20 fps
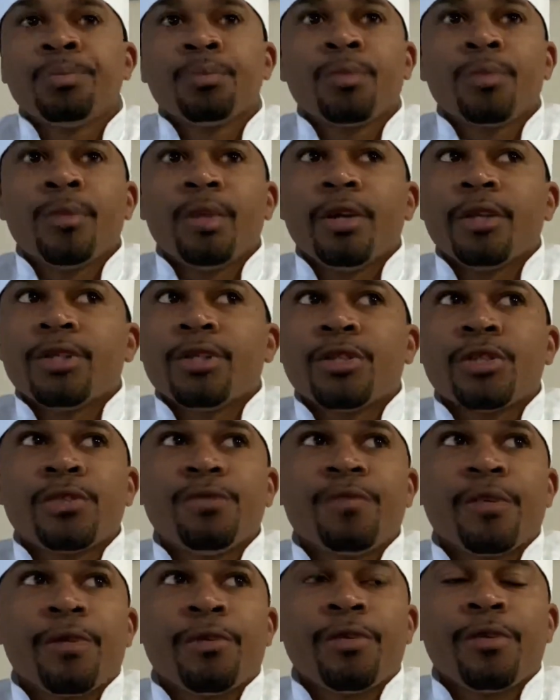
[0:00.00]
It's
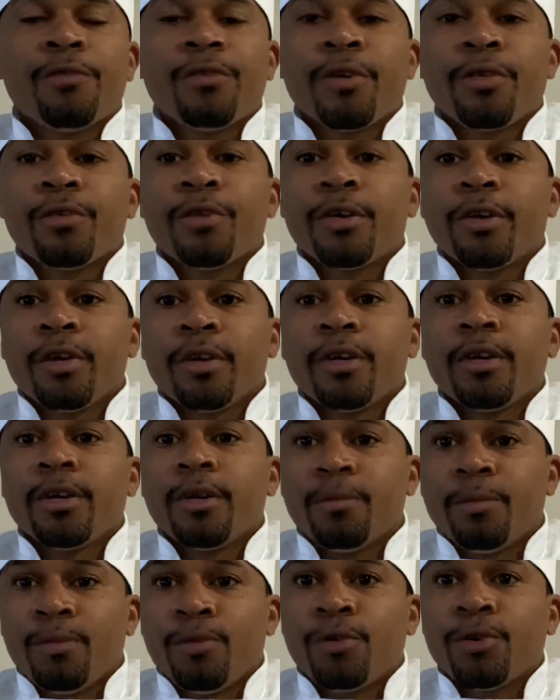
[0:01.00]
very
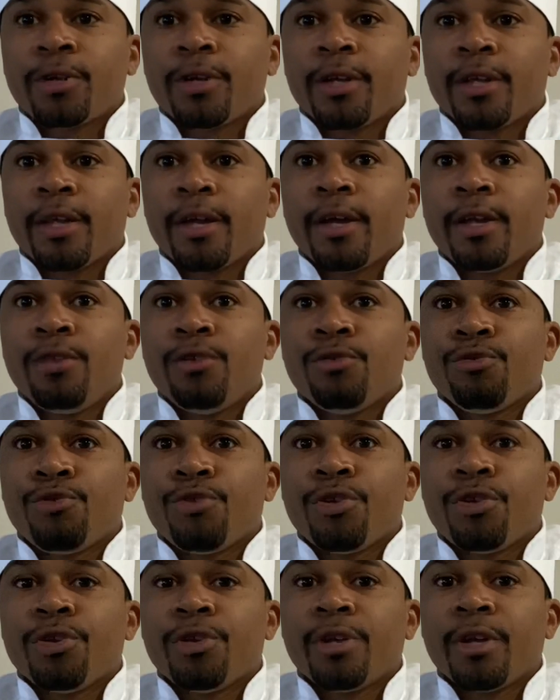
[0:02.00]
important that you
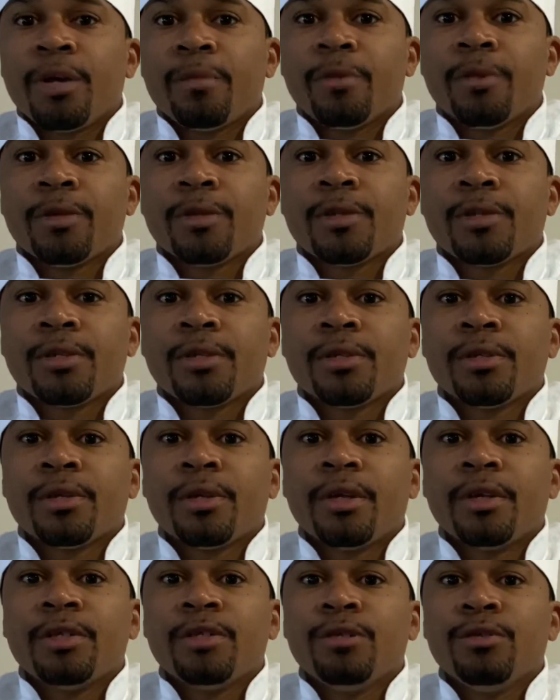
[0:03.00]
read your labels
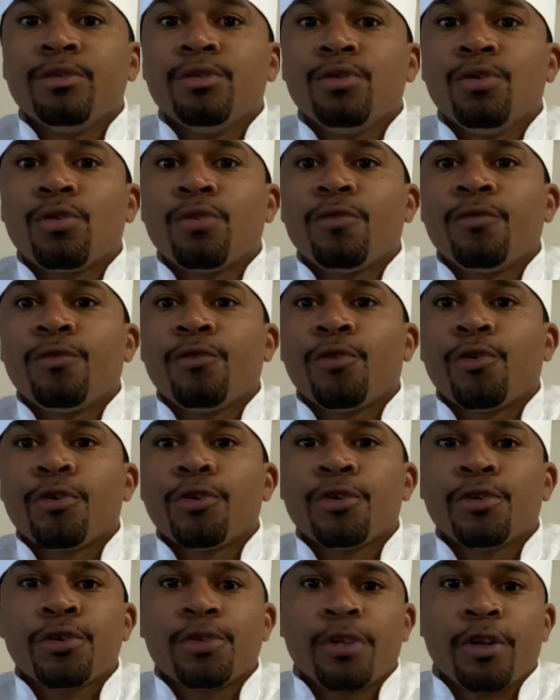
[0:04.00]
and look for the
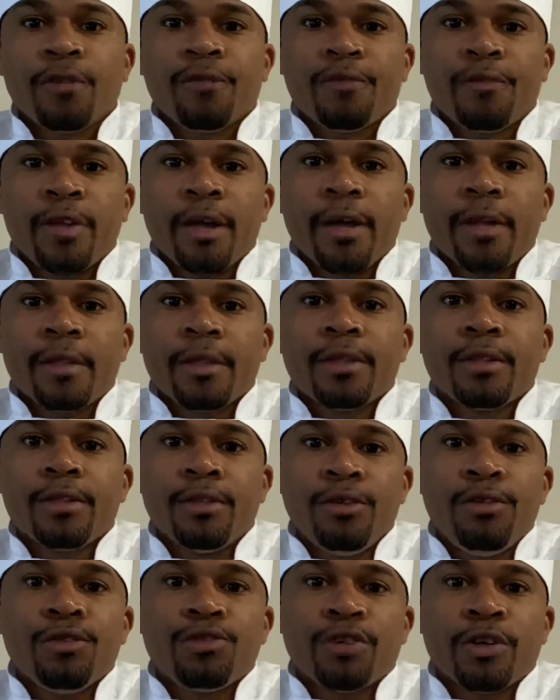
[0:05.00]
stuff that
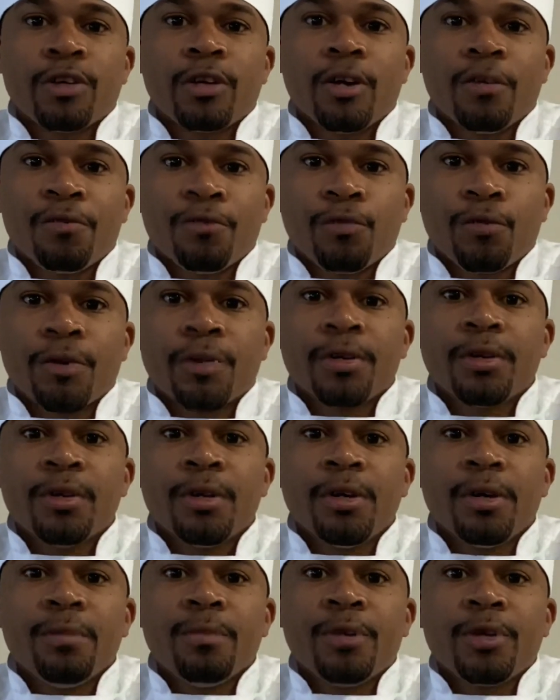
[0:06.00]
you're trying to avoid,
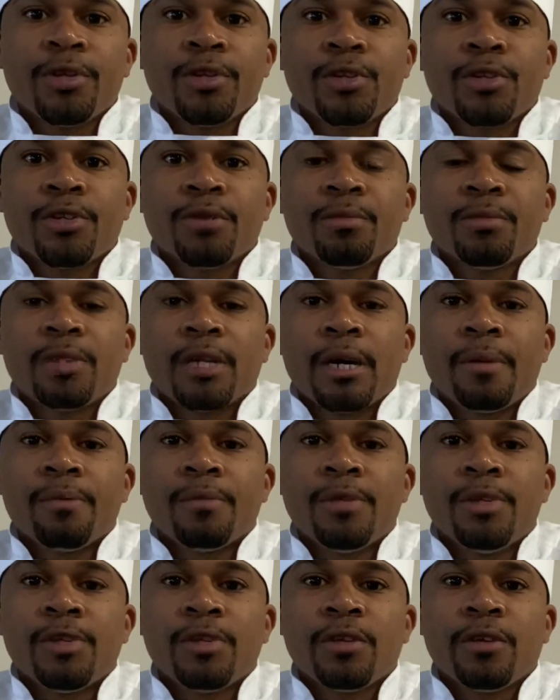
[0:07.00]
because sometimes
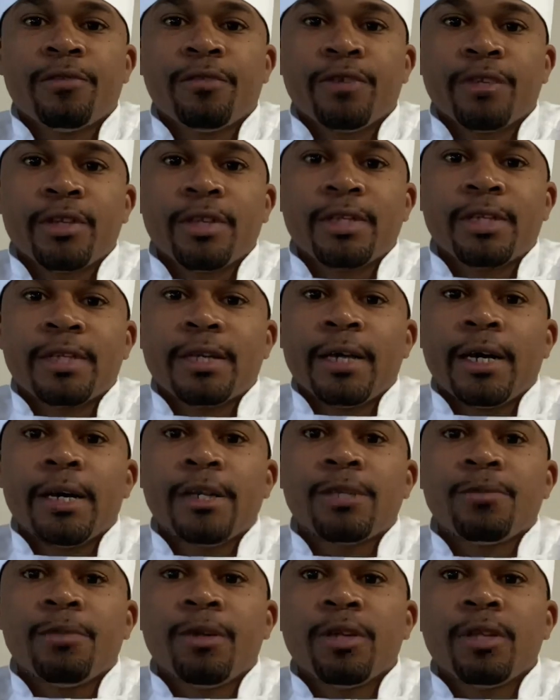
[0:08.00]
these stuff are
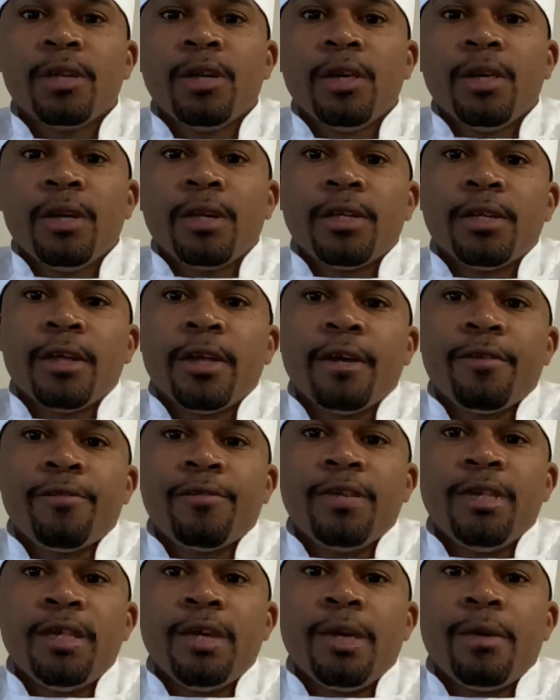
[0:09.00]
disguised, but the
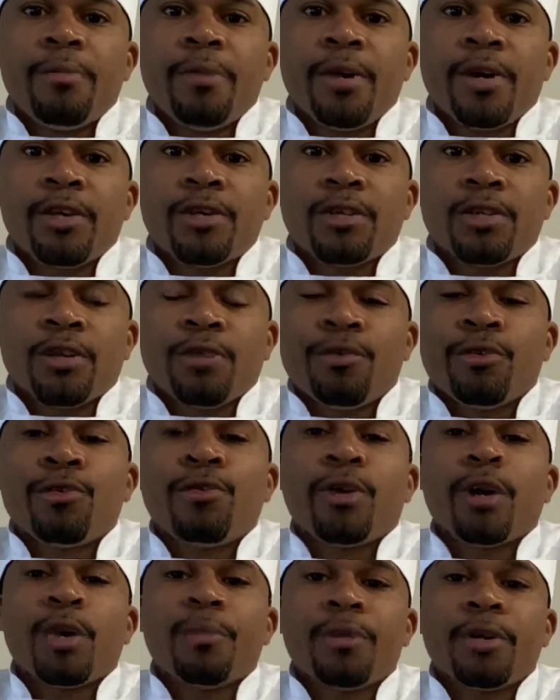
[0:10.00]
FDA makes it a
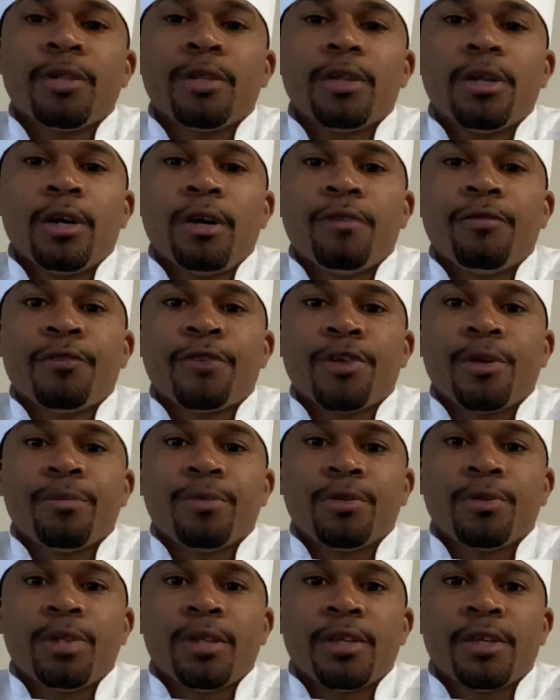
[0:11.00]
requirement now for them to
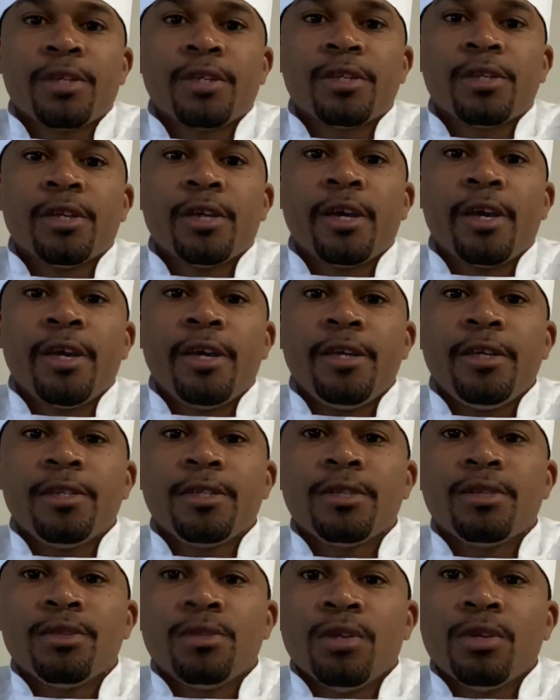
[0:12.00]
list the 8,
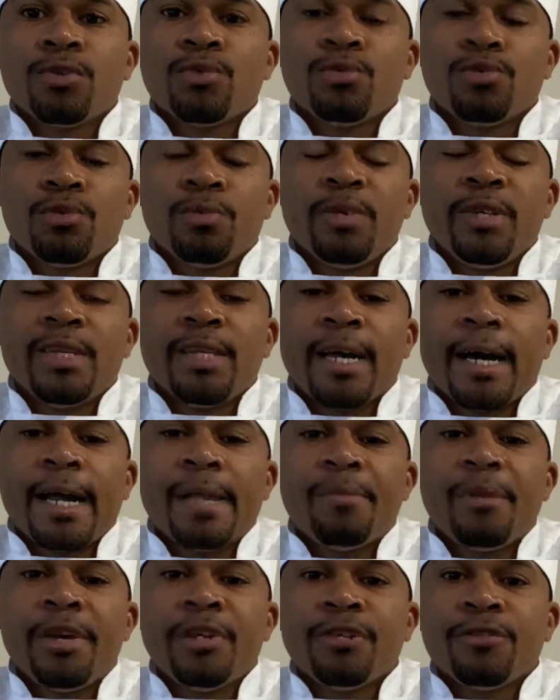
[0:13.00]
soon to be 9
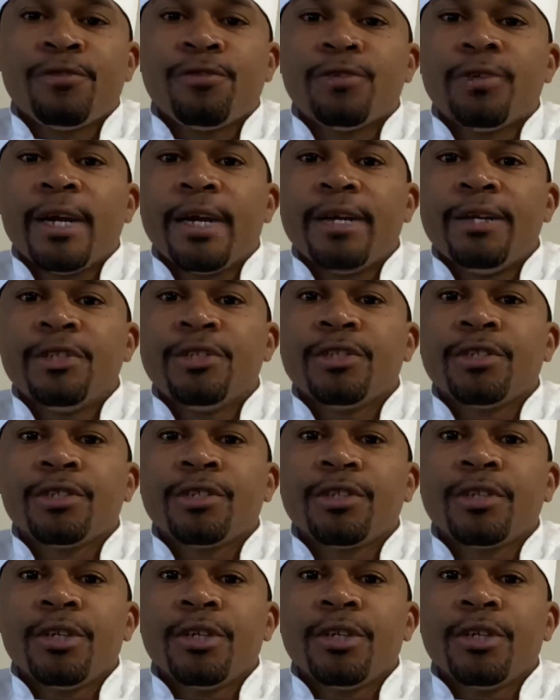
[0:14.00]
major food allergens